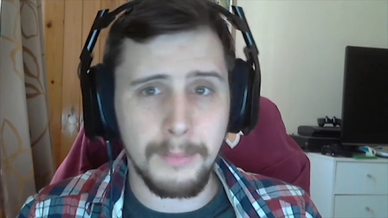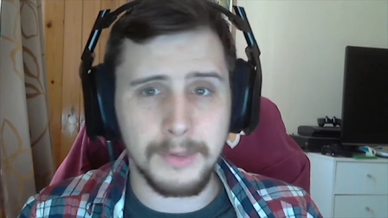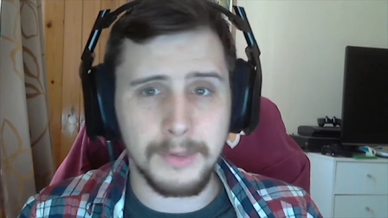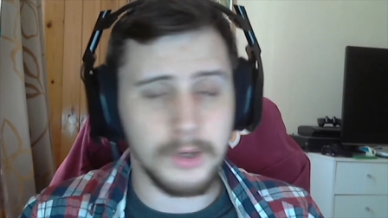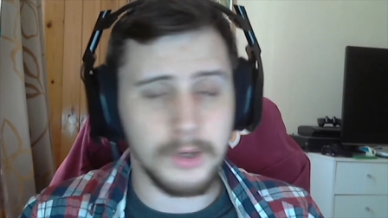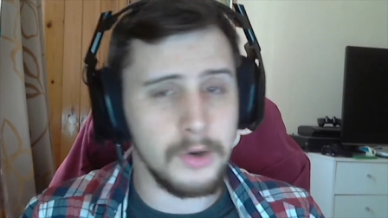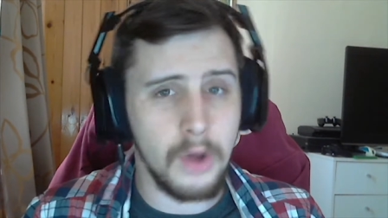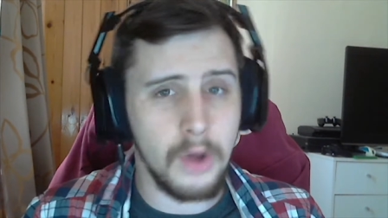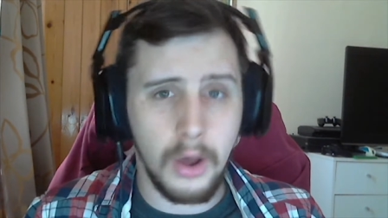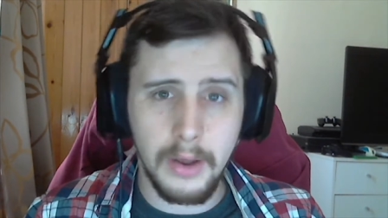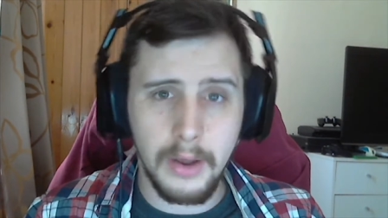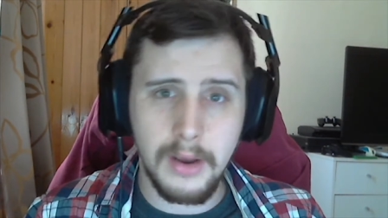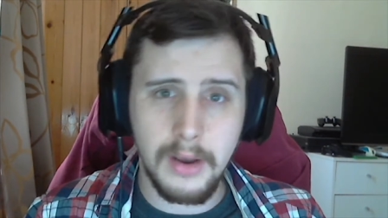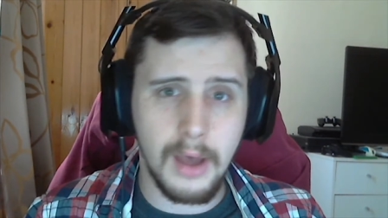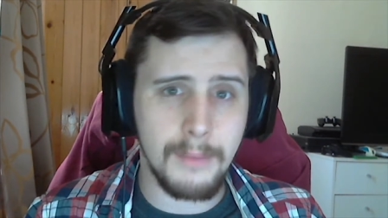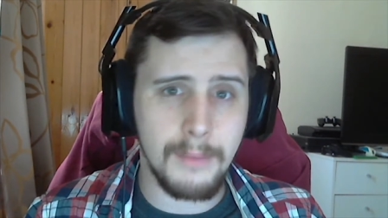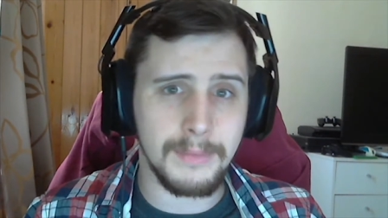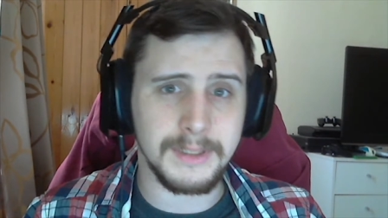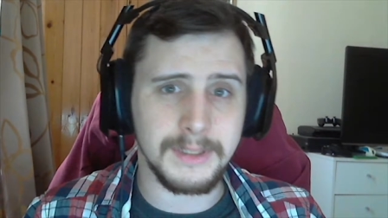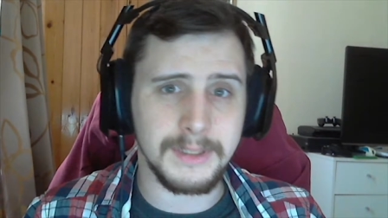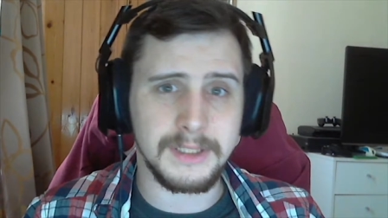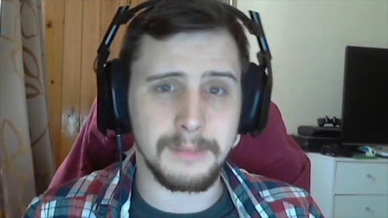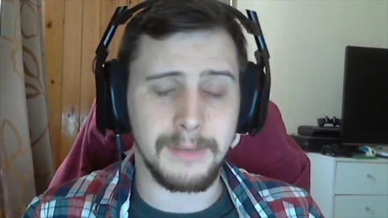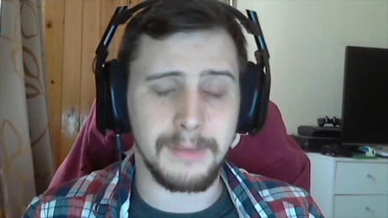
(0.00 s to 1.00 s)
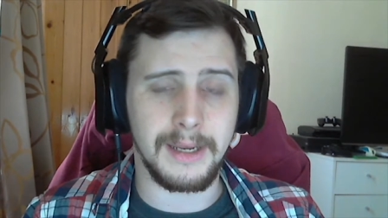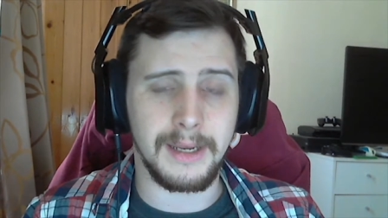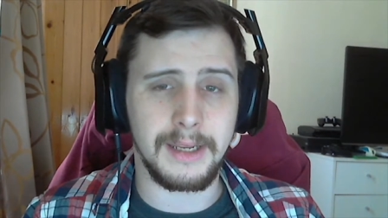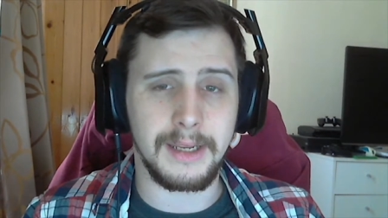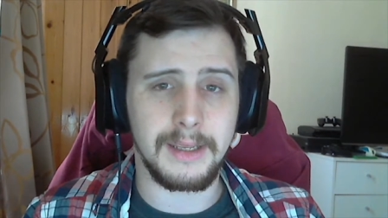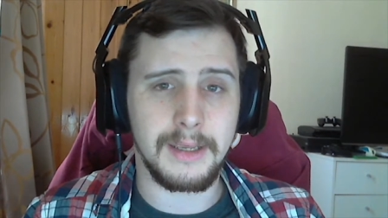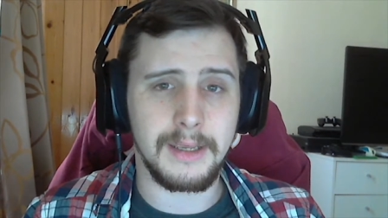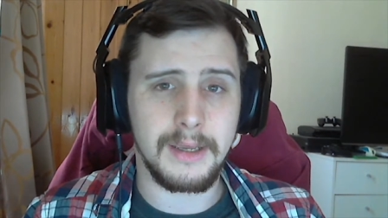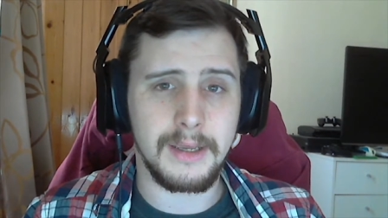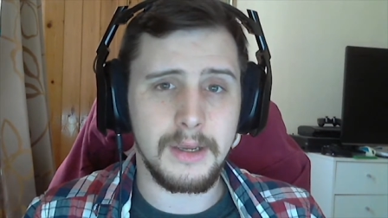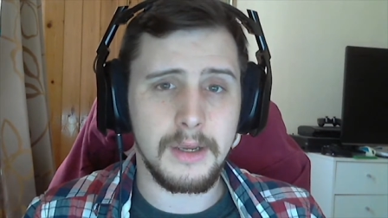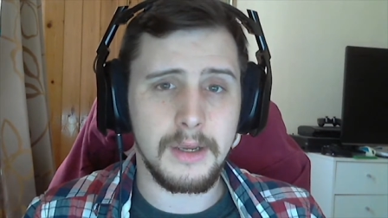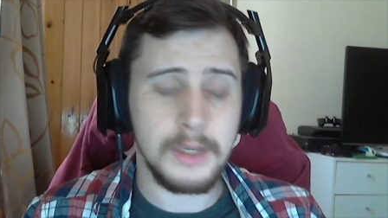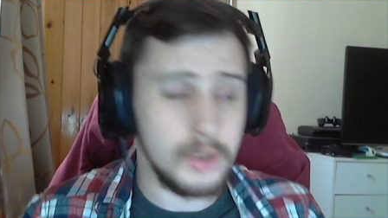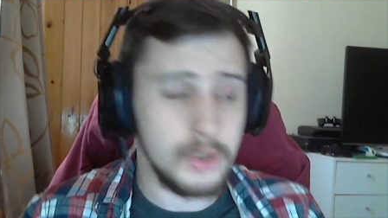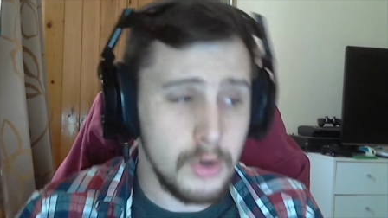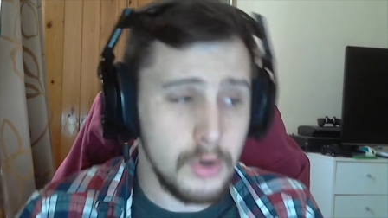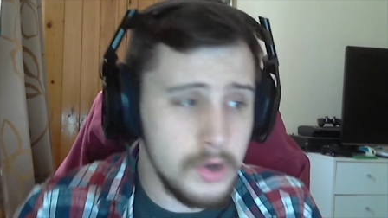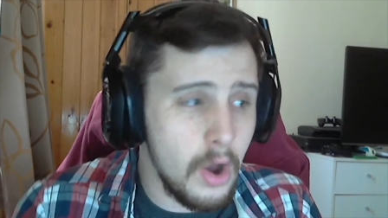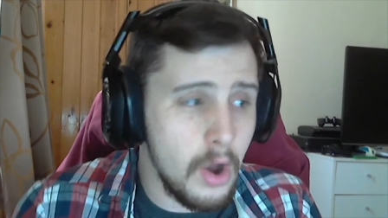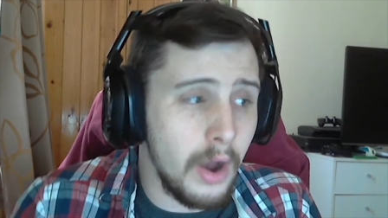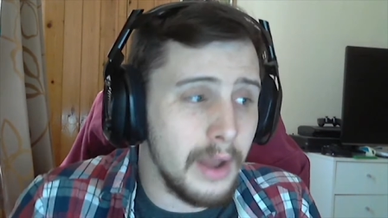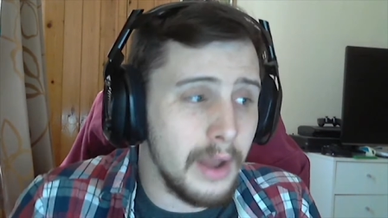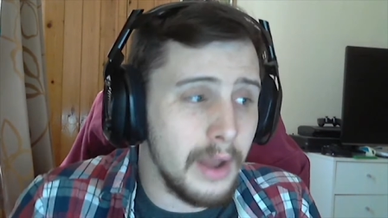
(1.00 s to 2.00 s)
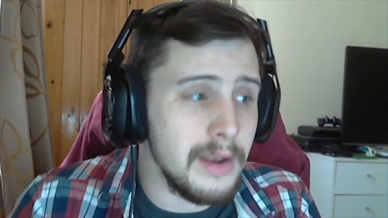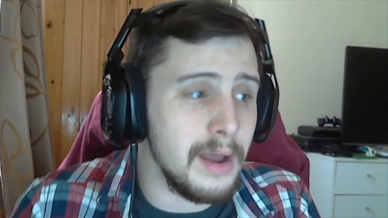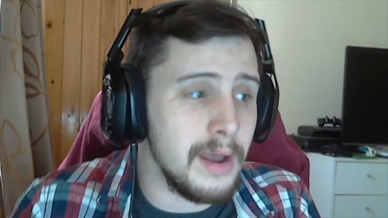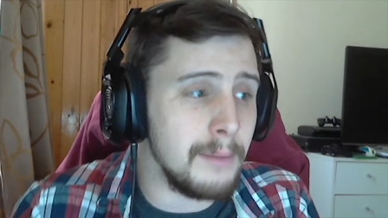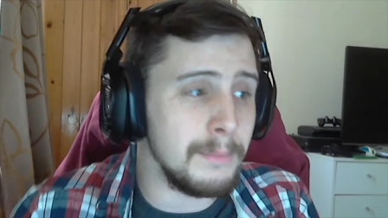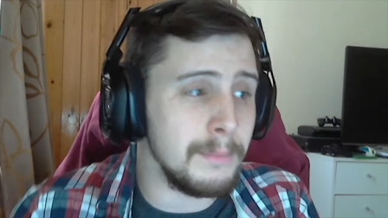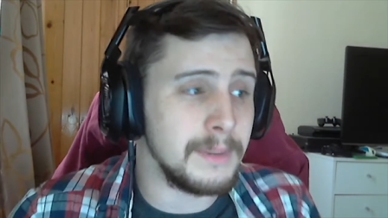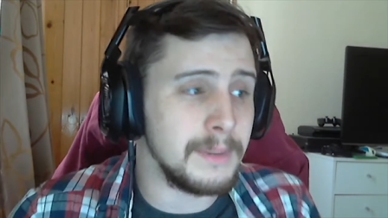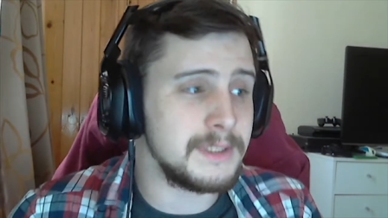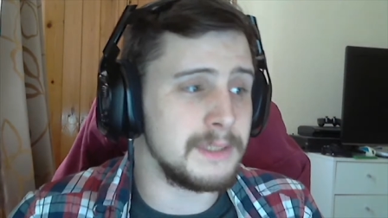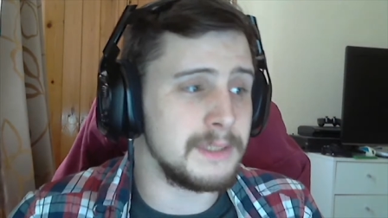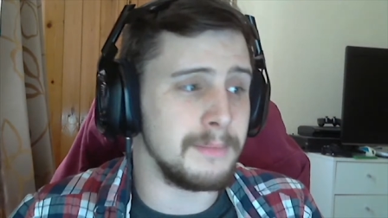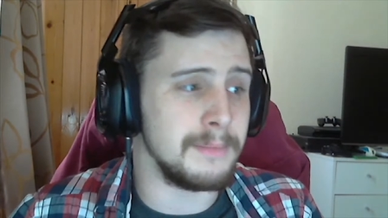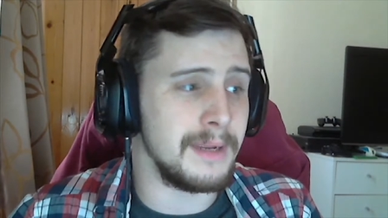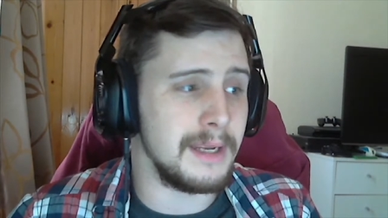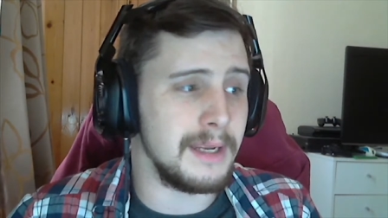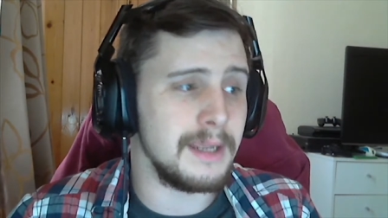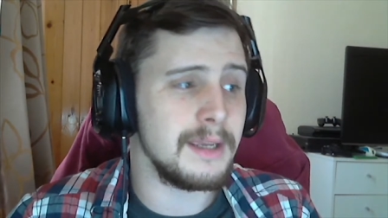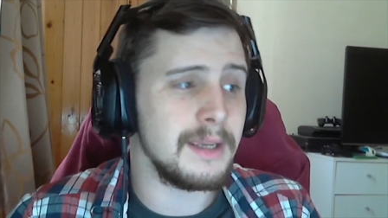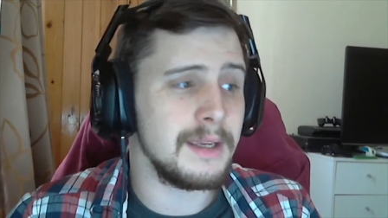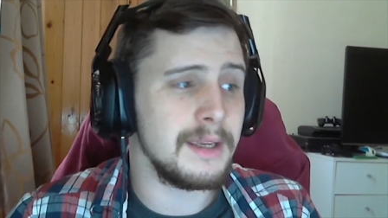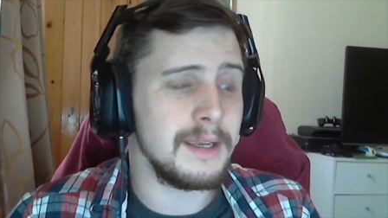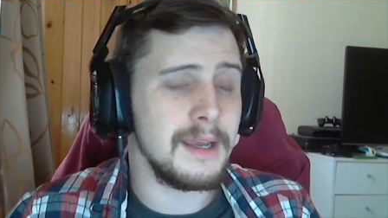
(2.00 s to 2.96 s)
You're not a number to me. You're not a number to me.